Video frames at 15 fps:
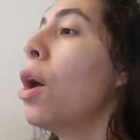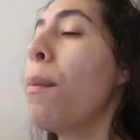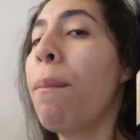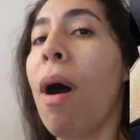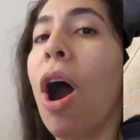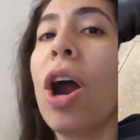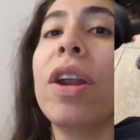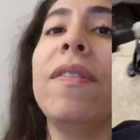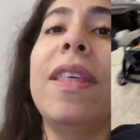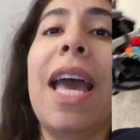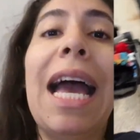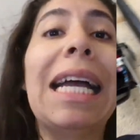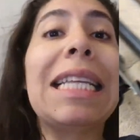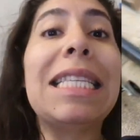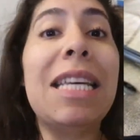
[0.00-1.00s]
Part of the
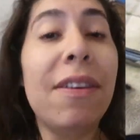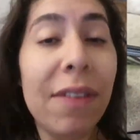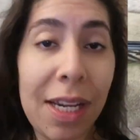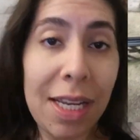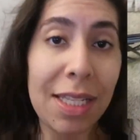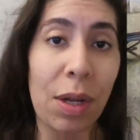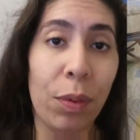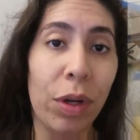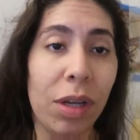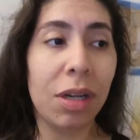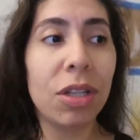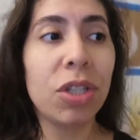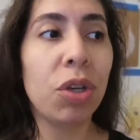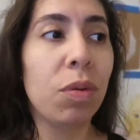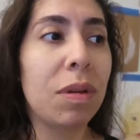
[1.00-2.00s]
activities that we're
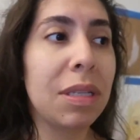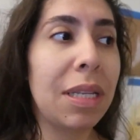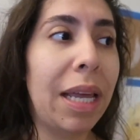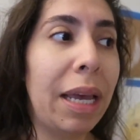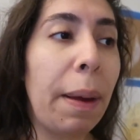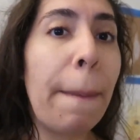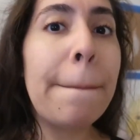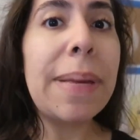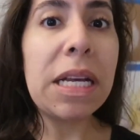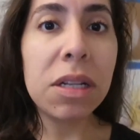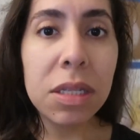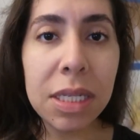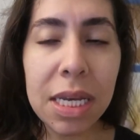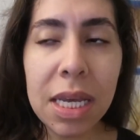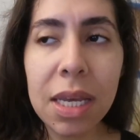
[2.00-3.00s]
gonna do is like
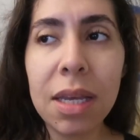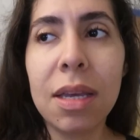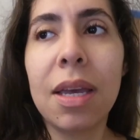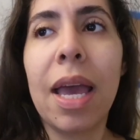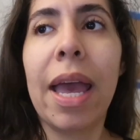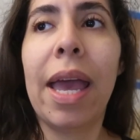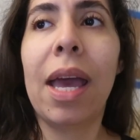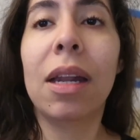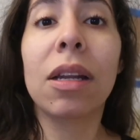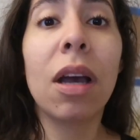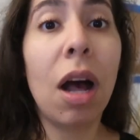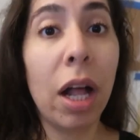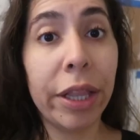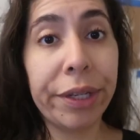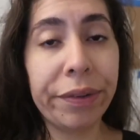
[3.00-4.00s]
building and
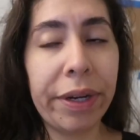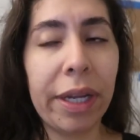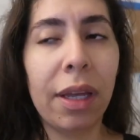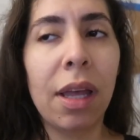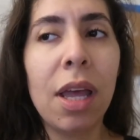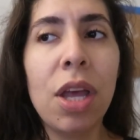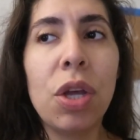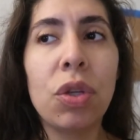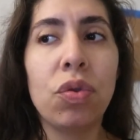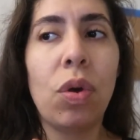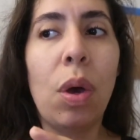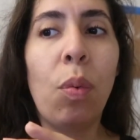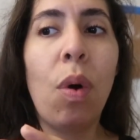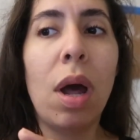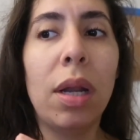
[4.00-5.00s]
coloring. So I
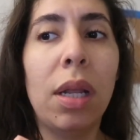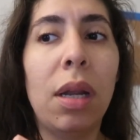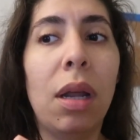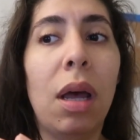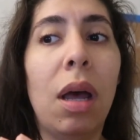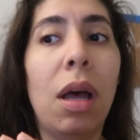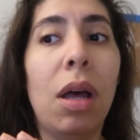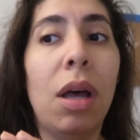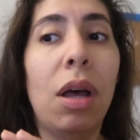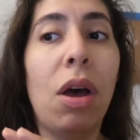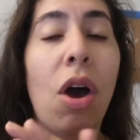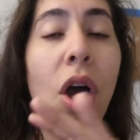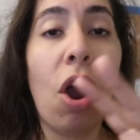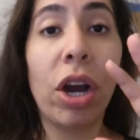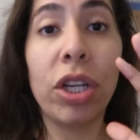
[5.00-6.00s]
wanted a
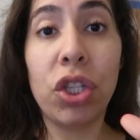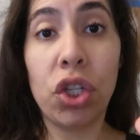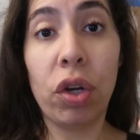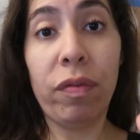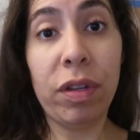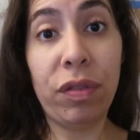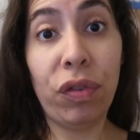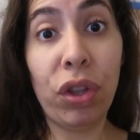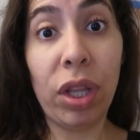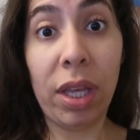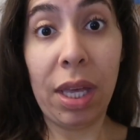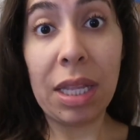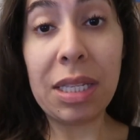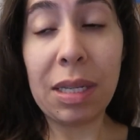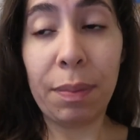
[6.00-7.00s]
hard surface for the
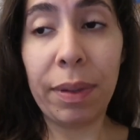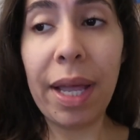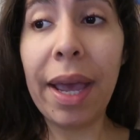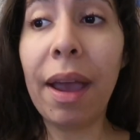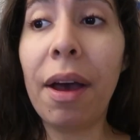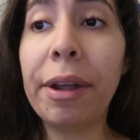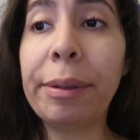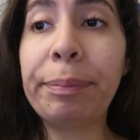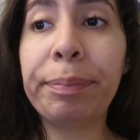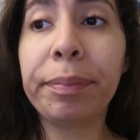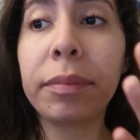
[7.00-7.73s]
kids to play on.